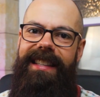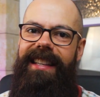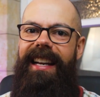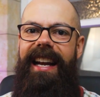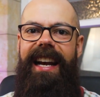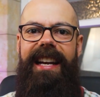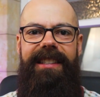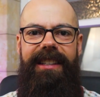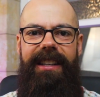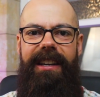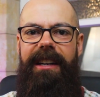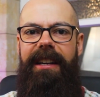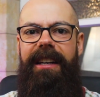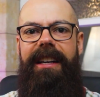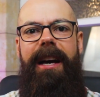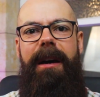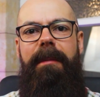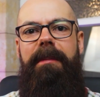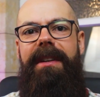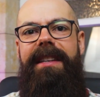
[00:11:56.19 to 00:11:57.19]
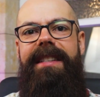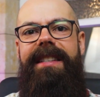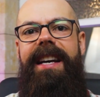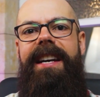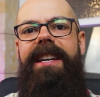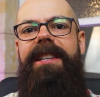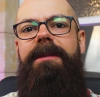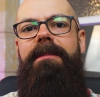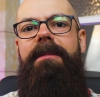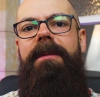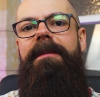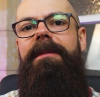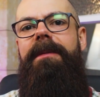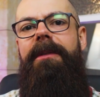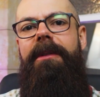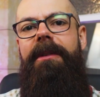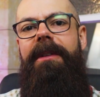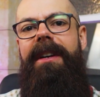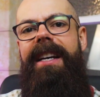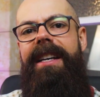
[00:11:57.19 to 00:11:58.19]
the last kind of couple of days
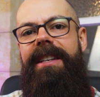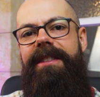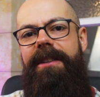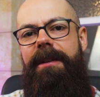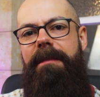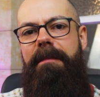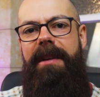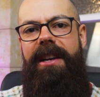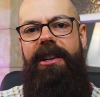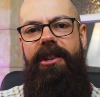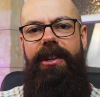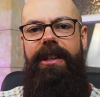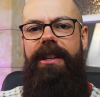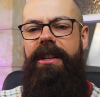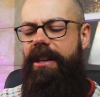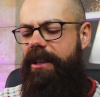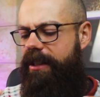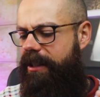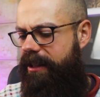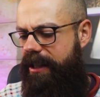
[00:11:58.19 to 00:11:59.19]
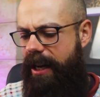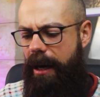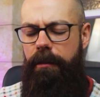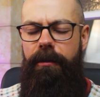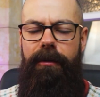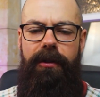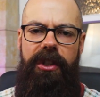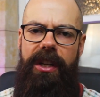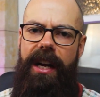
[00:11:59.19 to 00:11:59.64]
before submission. Just double